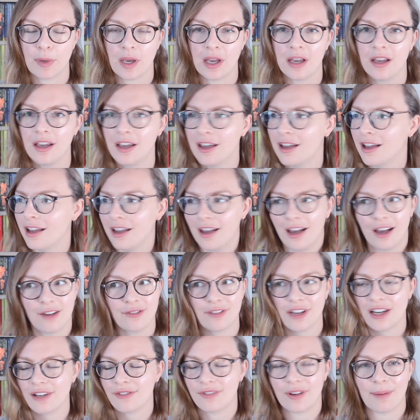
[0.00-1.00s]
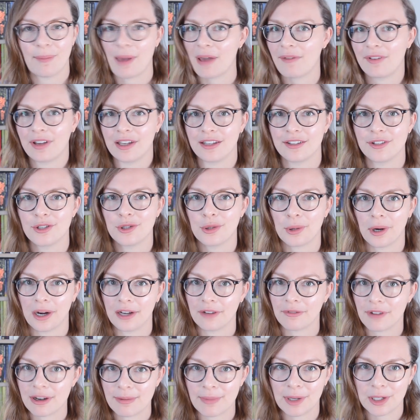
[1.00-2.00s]
But I find if I'm ever
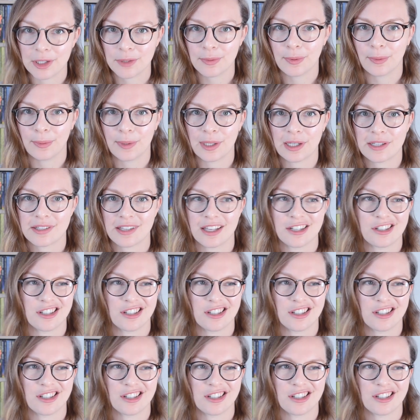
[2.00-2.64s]
trying to read multiple books,